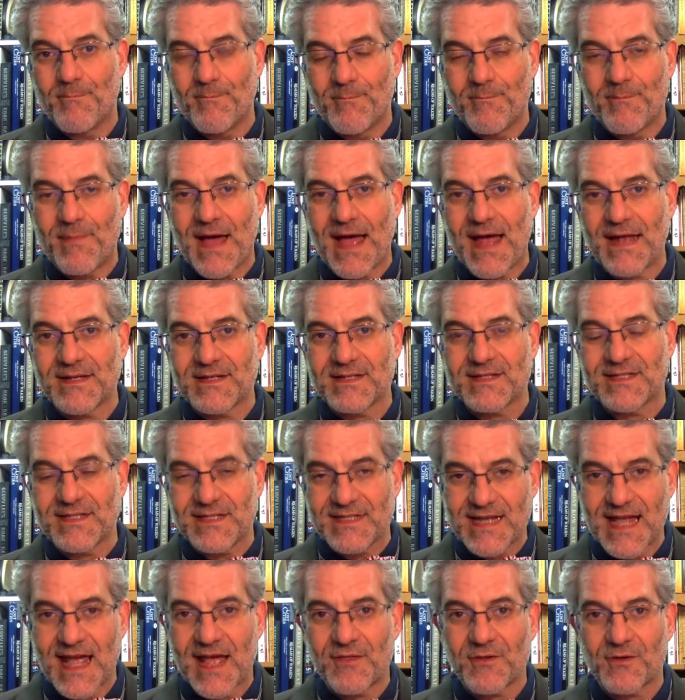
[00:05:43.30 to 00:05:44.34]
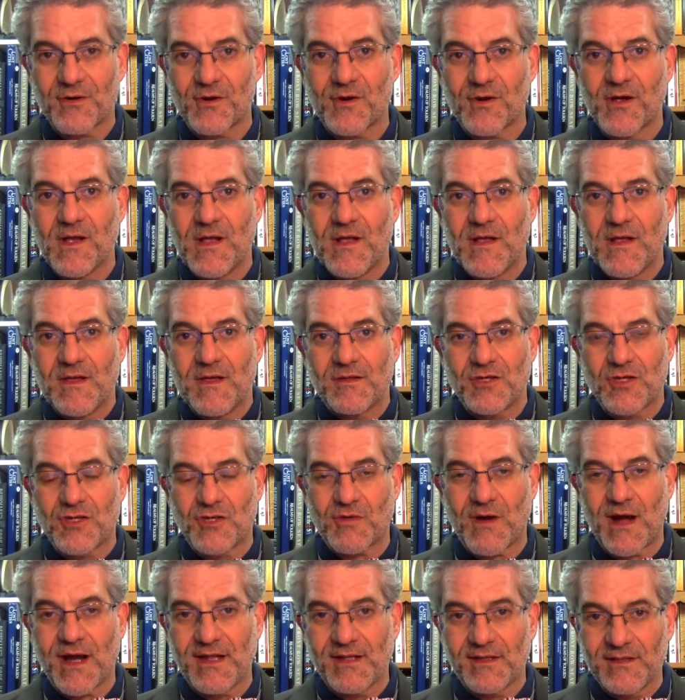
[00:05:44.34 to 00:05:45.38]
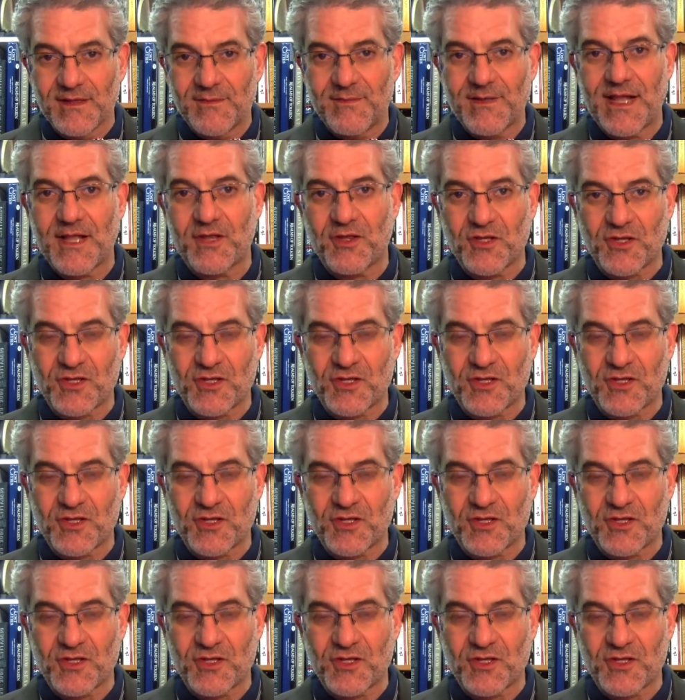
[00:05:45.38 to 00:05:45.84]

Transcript: bonded together to try to eliminate